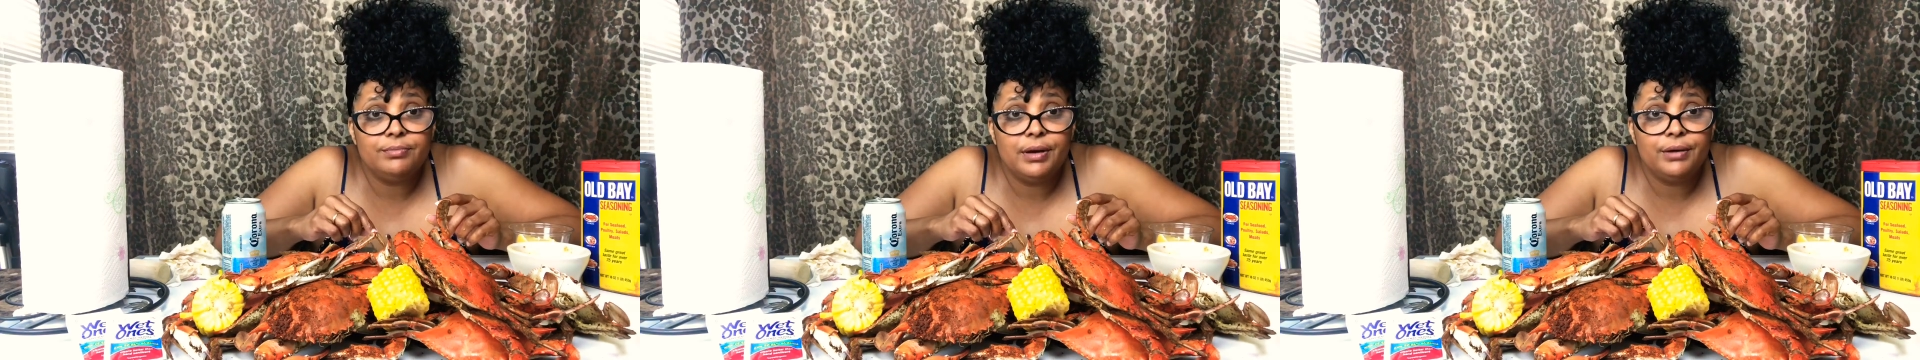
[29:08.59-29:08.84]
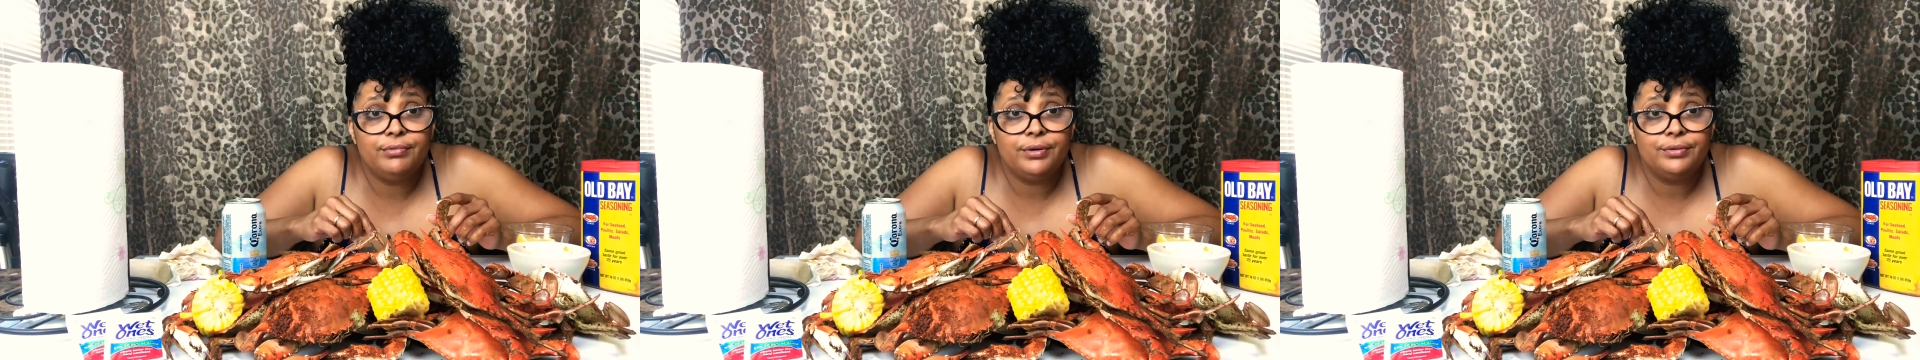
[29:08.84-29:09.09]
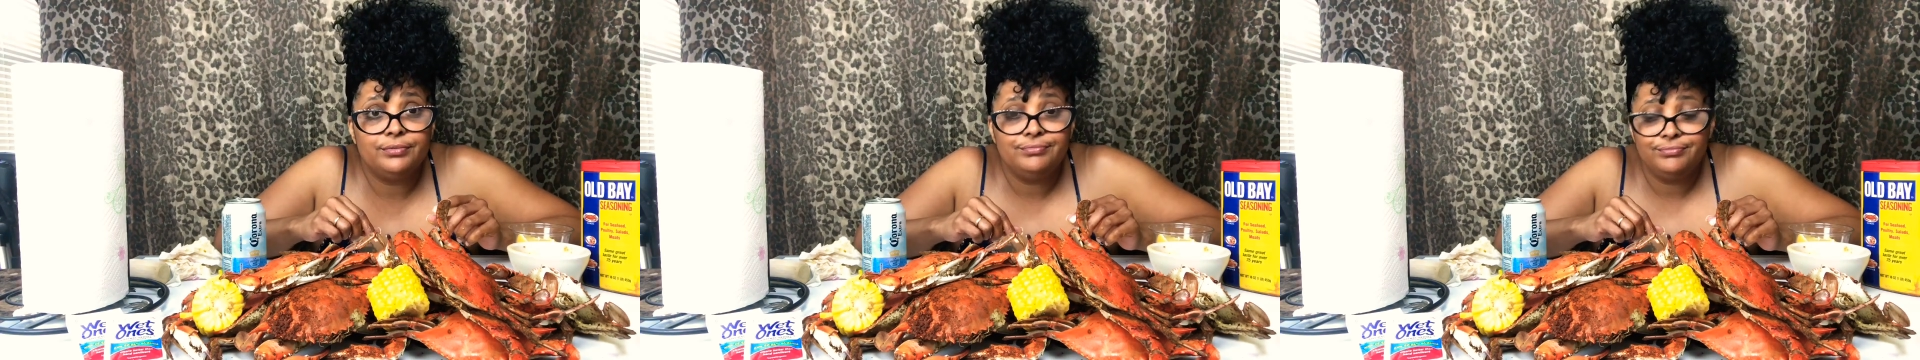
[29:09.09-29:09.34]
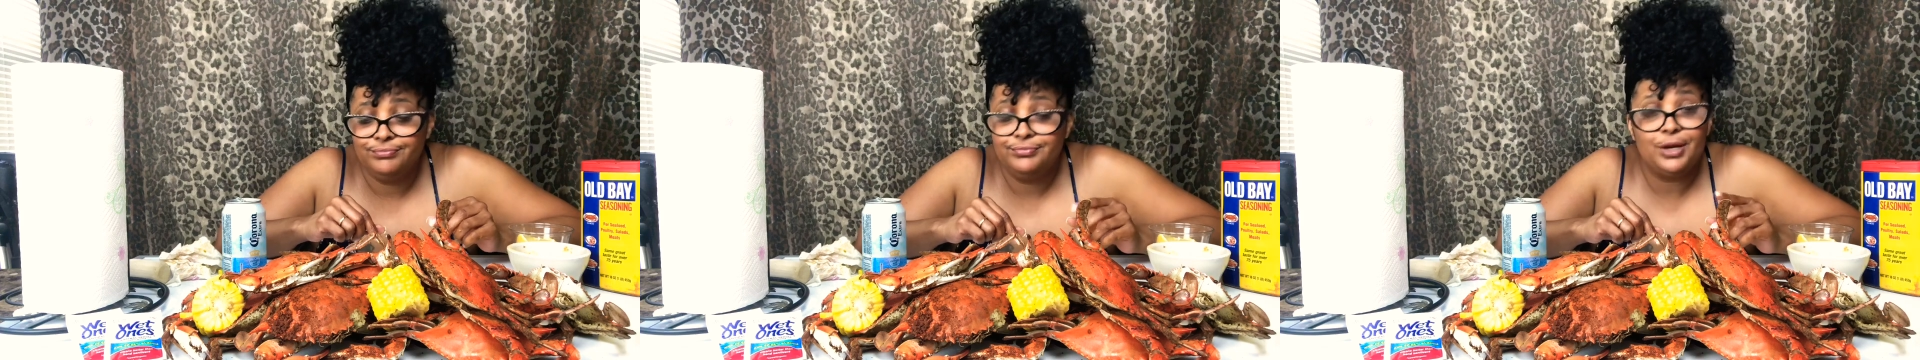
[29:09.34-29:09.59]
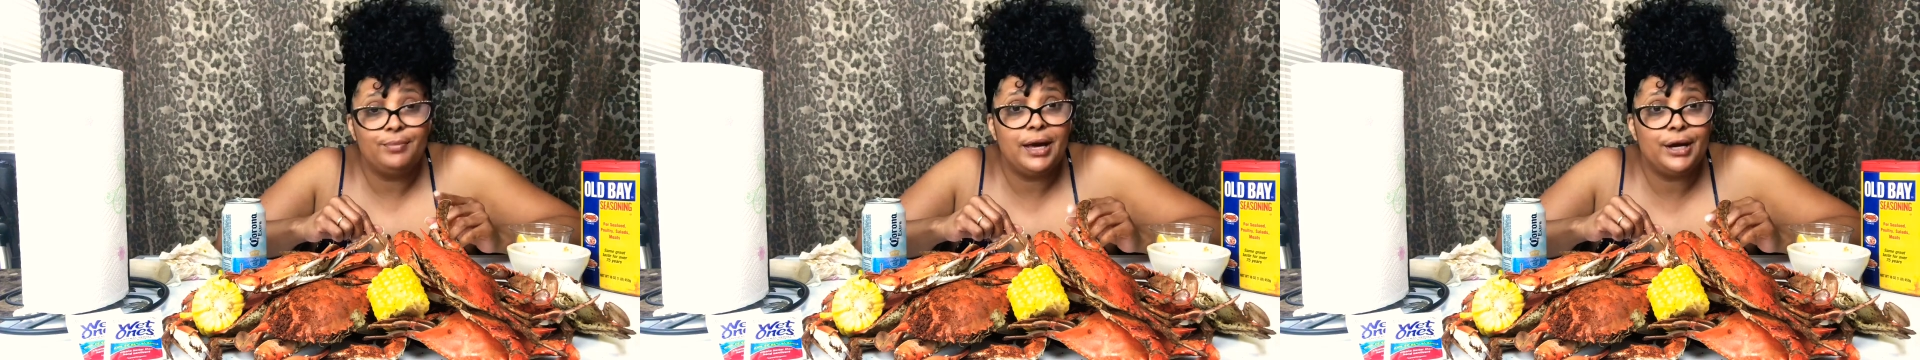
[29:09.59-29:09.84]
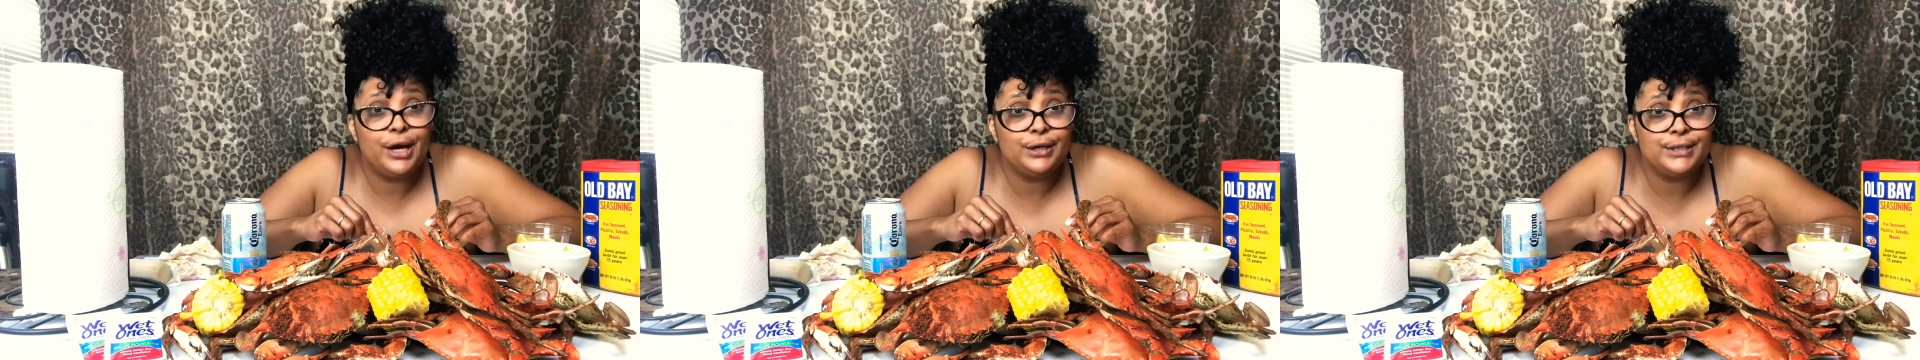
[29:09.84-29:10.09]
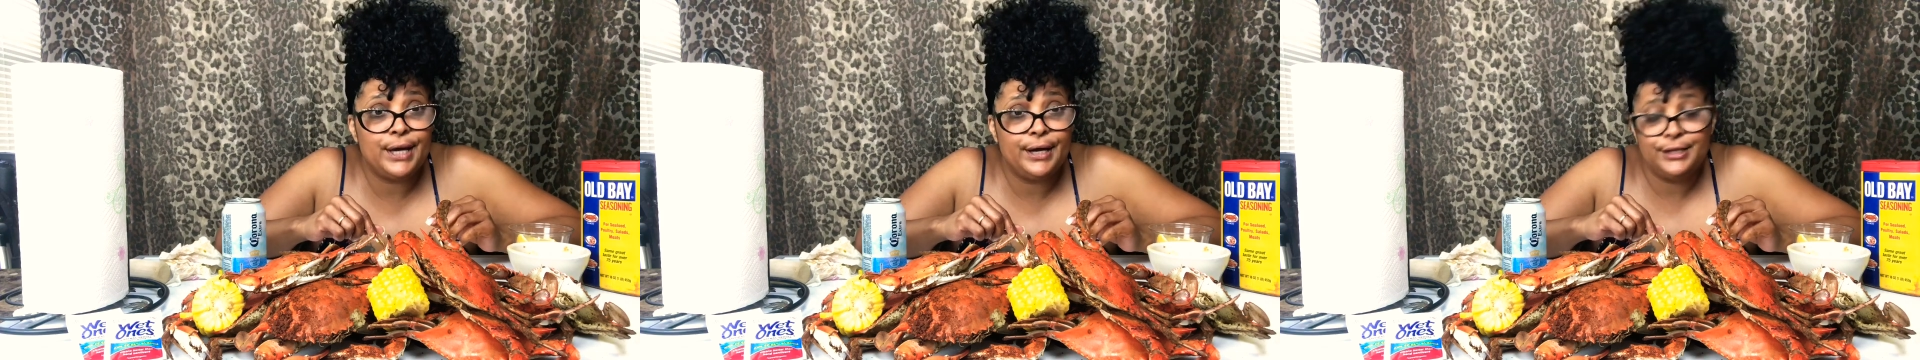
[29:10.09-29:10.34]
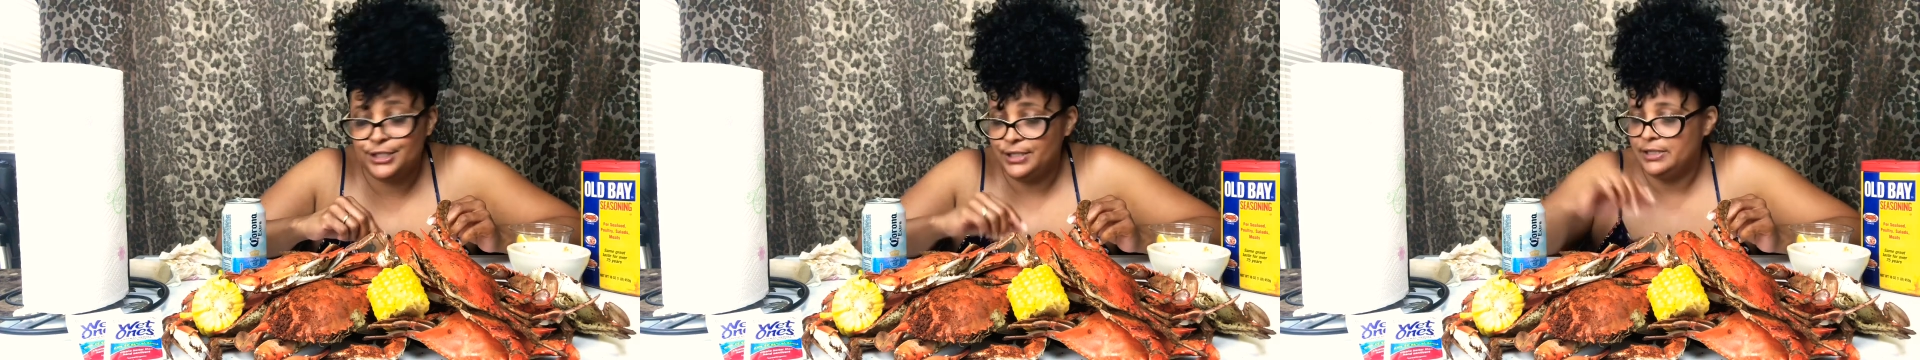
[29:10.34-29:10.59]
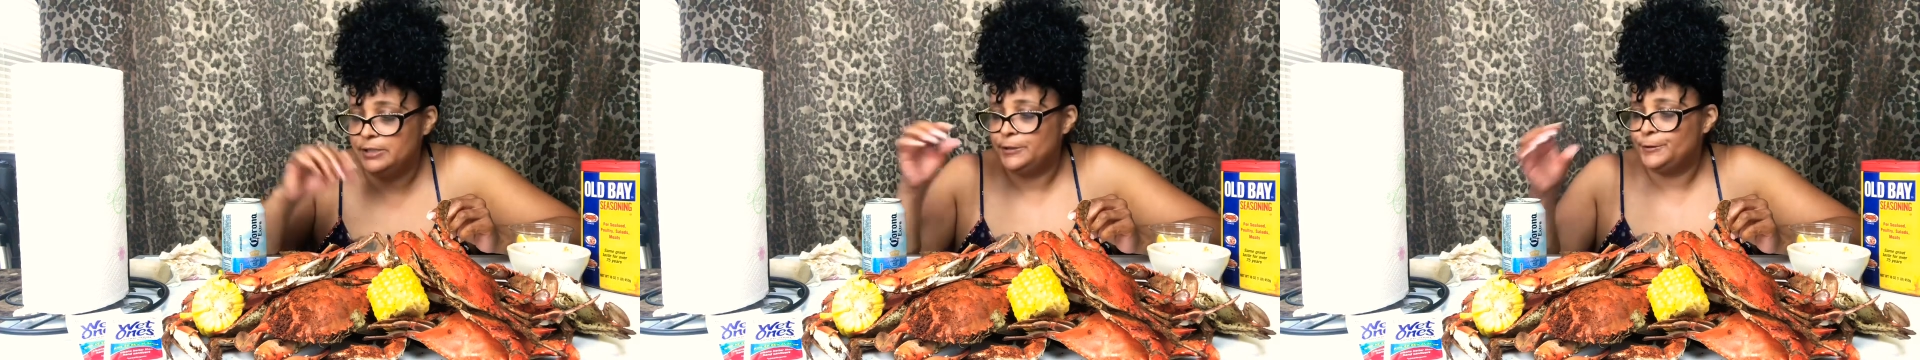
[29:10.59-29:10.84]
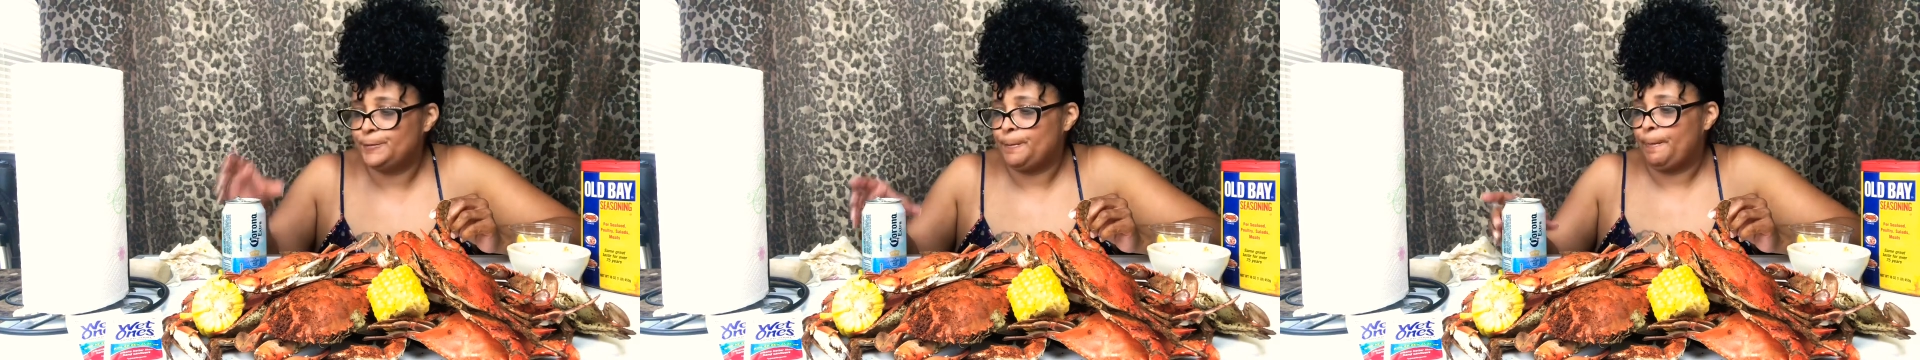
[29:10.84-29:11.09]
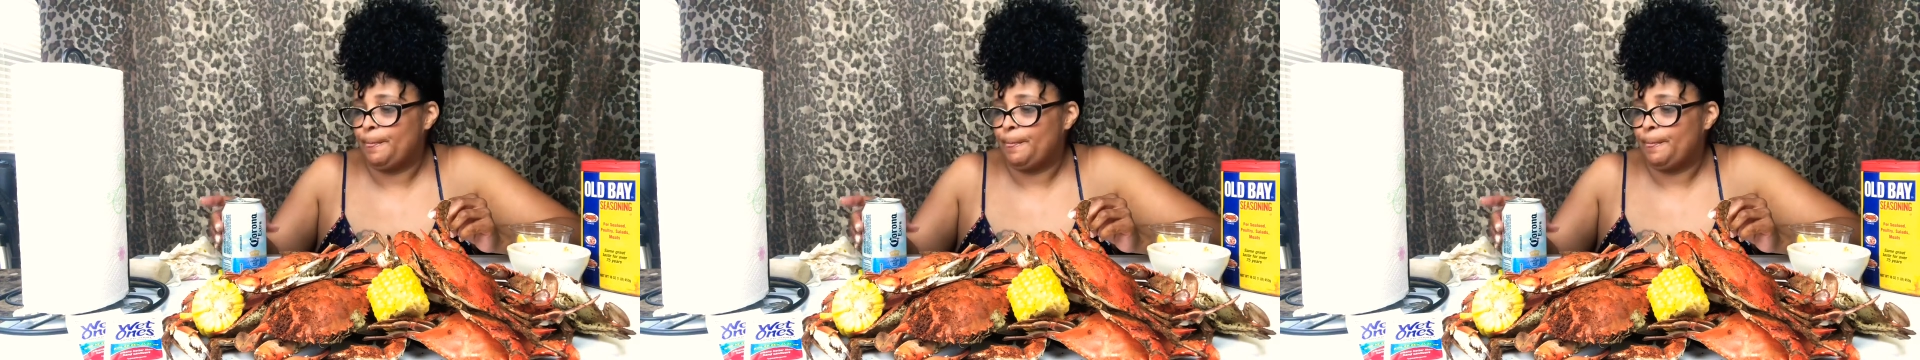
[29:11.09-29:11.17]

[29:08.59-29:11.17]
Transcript: bedroom, no matter how tired she is.